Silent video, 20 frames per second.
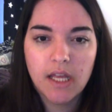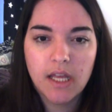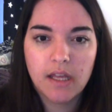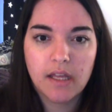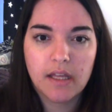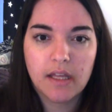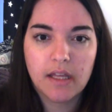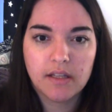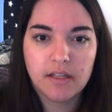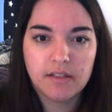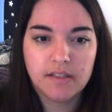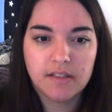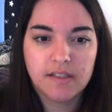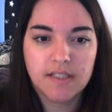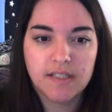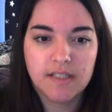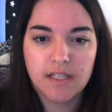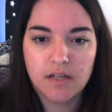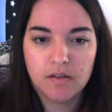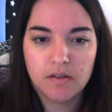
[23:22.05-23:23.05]
and
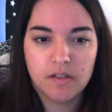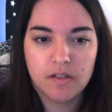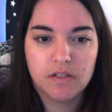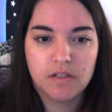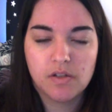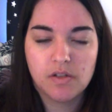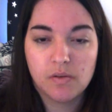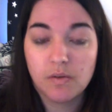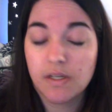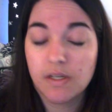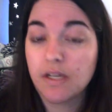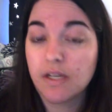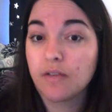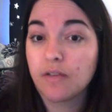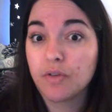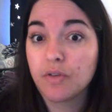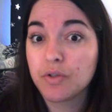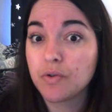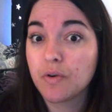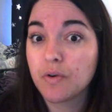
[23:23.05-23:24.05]
sit down and do an
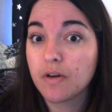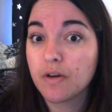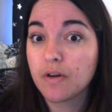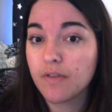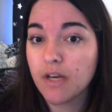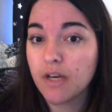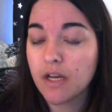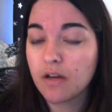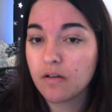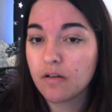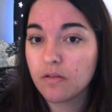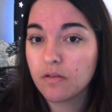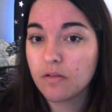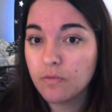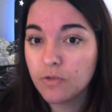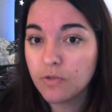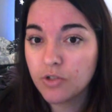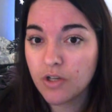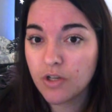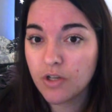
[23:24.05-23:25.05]
inventory video,
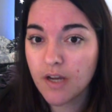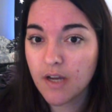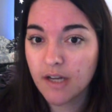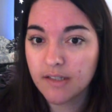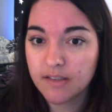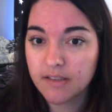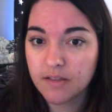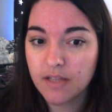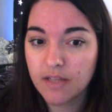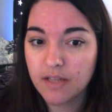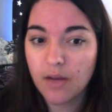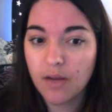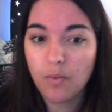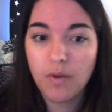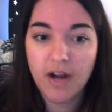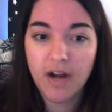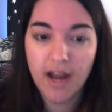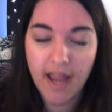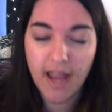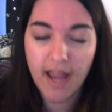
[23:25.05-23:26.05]
show you guys like what
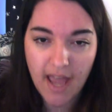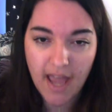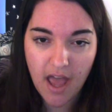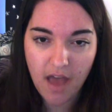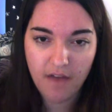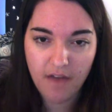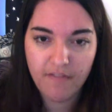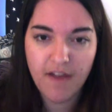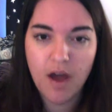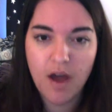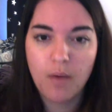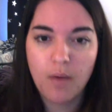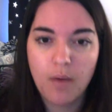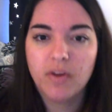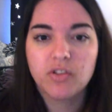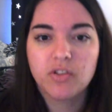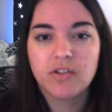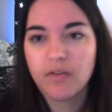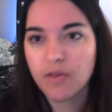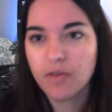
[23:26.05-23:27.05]
I have, how
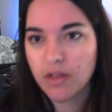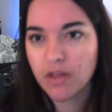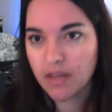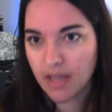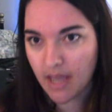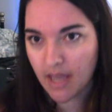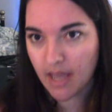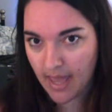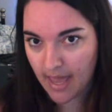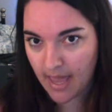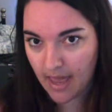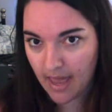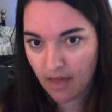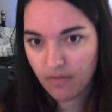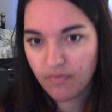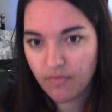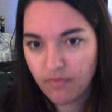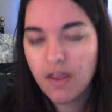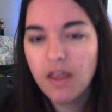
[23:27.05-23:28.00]
much of everything I have,